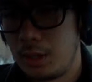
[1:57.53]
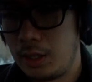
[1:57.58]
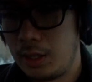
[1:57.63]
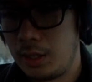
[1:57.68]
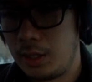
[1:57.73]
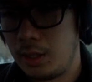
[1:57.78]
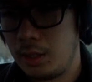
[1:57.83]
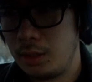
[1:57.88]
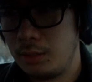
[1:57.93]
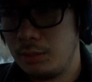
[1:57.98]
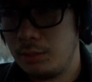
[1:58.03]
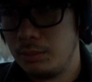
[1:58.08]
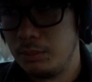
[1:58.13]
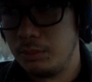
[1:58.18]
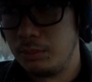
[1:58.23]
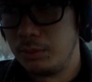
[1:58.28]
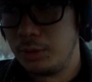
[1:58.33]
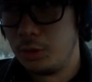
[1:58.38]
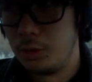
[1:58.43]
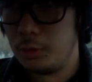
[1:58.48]

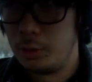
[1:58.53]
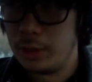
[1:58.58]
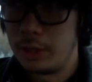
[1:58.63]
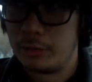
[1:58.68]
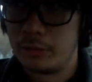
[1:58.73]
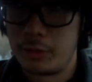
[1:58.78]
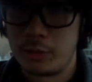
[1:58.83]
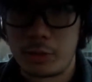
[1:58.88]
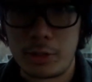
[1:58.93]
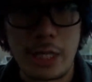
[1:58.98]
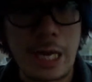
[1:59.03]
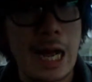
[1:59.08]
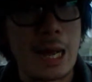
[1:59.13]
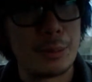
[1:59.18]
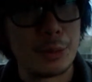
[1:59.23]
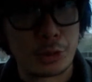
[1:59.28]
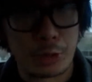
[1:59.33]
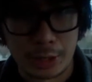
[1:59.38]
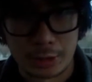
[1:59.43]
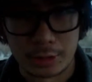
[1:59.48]
we live in a very
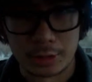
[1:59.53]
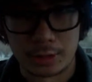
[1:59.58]
abstract